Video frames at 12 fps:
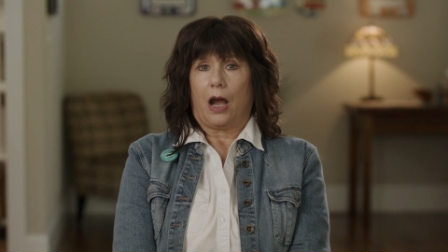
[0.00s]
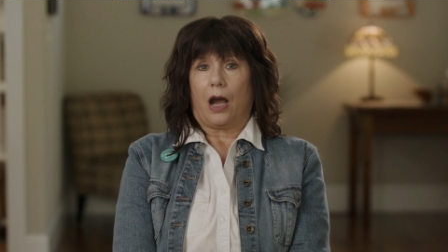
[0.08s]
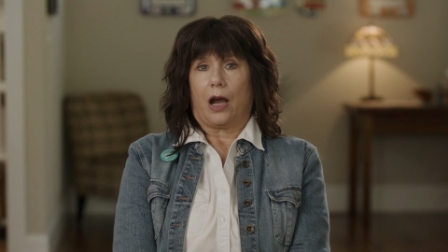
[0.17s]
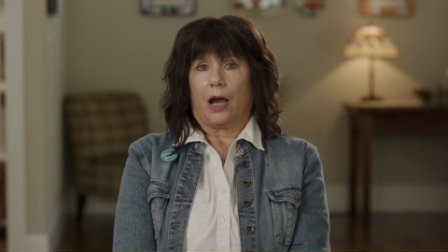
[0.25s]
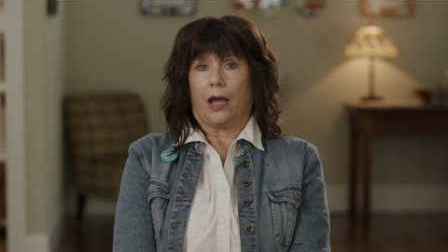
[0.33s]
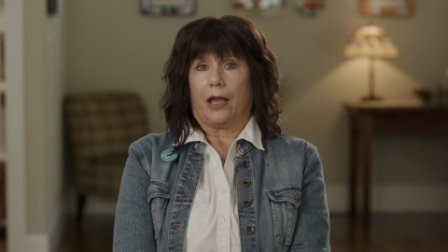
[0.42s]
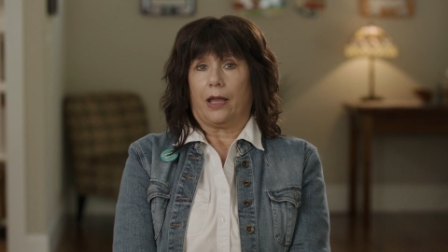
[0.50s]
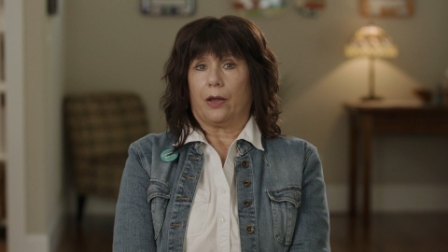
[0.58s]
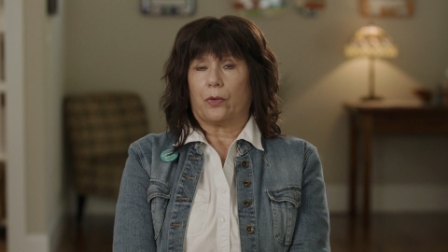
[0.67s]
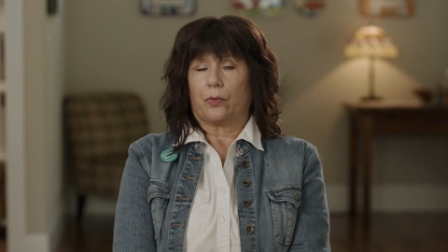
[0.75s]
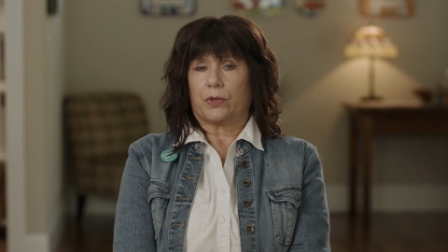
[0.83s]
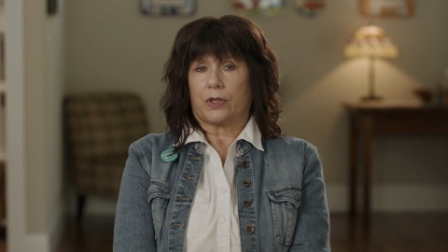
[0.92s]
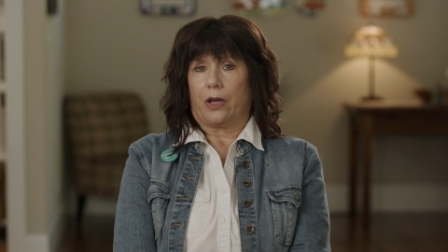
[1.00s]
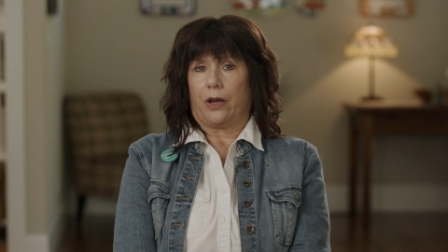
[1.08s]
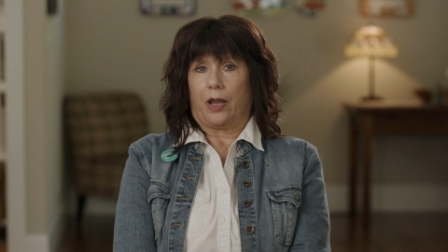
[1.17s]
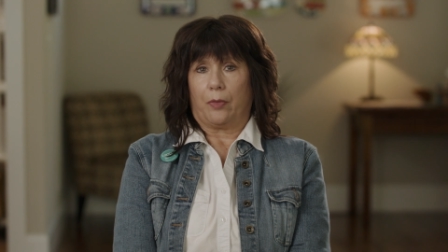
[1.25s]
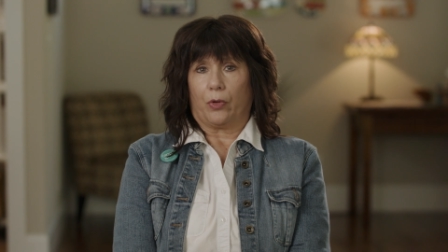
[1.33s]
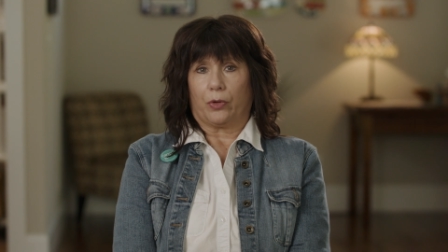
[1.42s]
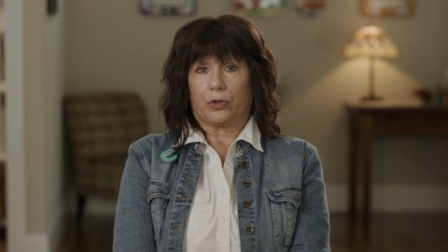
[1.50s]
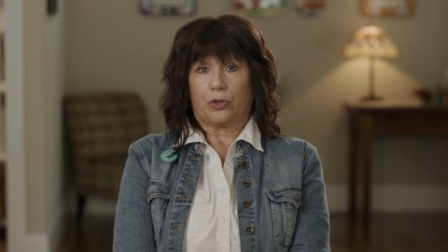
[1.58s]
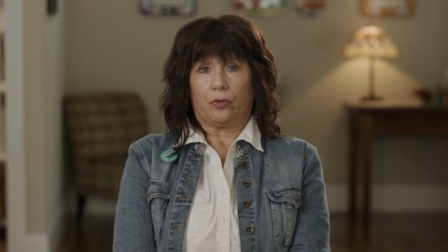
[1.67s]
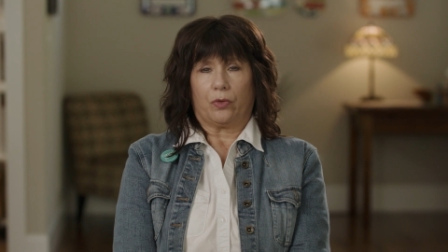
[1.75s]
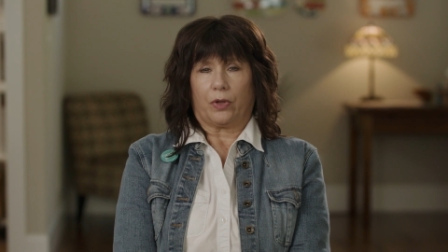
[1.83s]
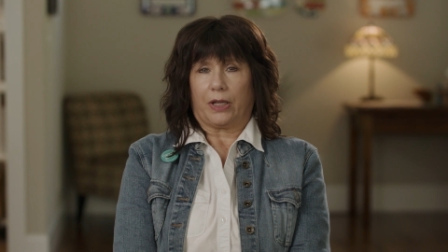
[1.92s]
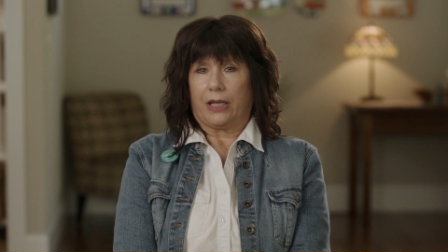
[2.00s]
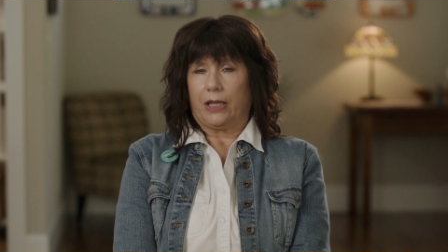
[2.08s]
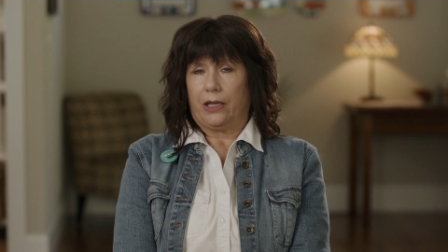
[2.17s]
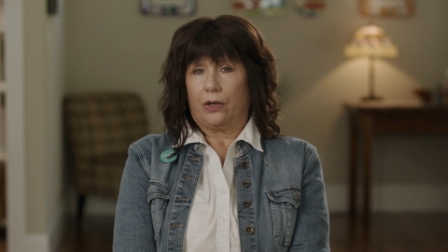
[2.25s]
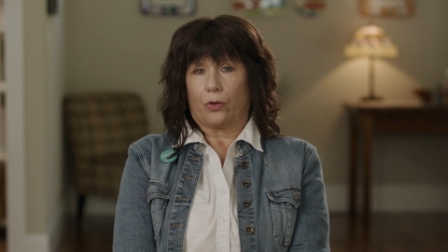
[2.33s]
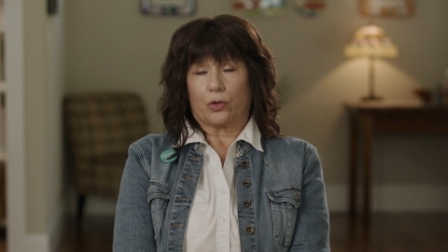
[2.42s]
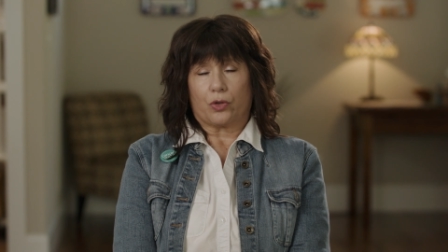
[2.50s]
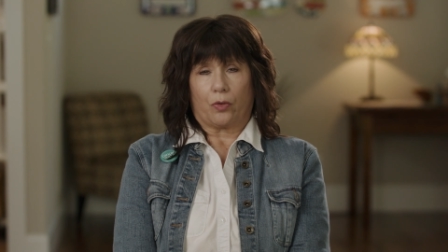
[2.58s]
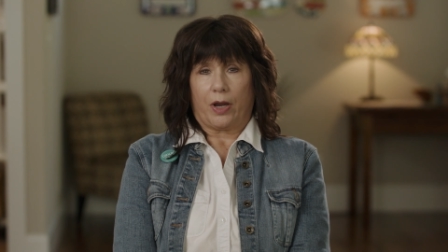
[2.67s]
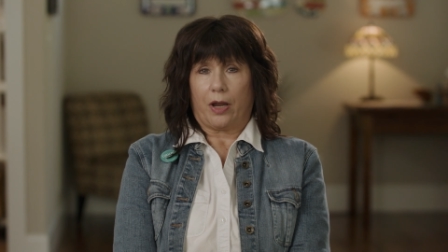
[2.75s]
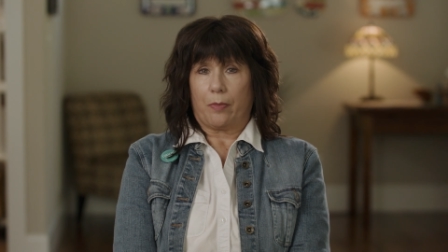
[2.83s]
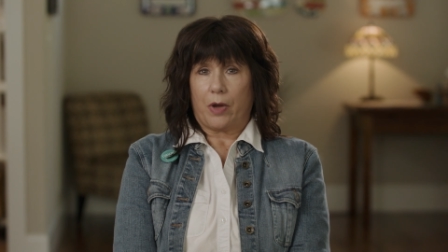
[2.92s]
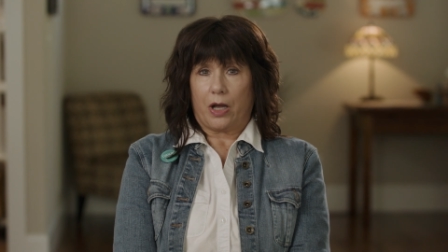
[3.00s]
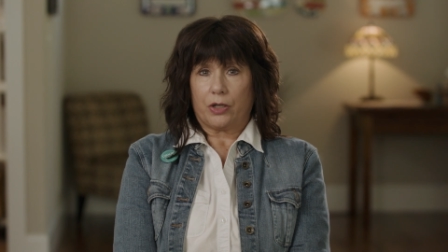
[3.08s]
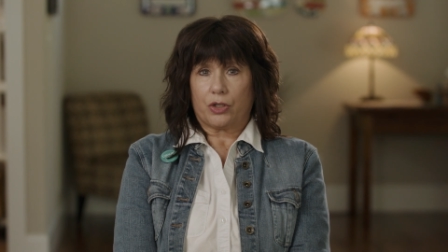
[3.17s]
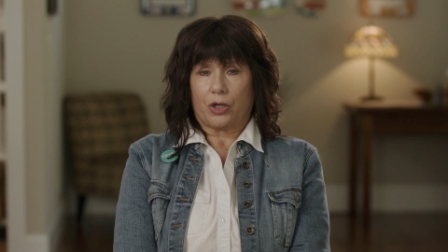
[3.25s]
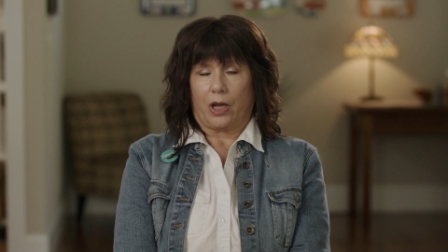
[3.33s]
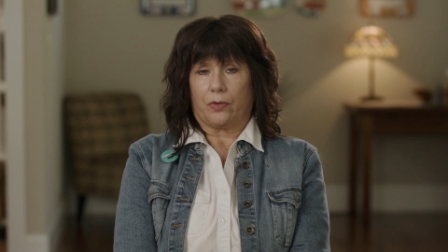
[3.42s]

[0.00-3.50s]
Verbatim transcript: I was unable to really eat or drink much.